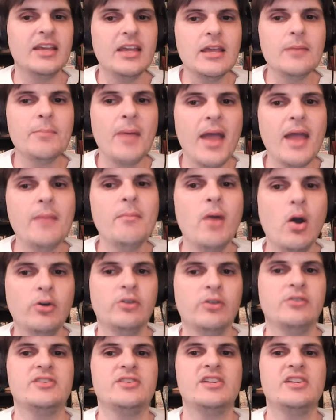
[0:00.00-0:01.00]
eBay
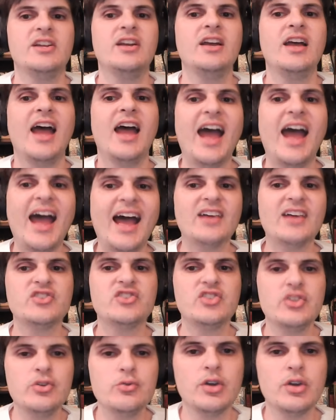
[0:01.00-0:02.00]
Motors
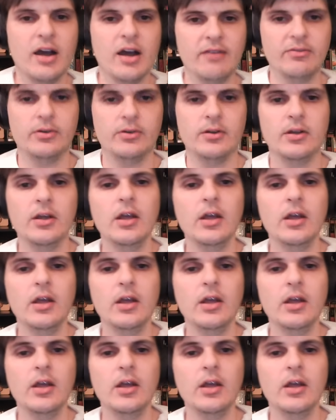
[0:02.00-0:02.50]
has you covered.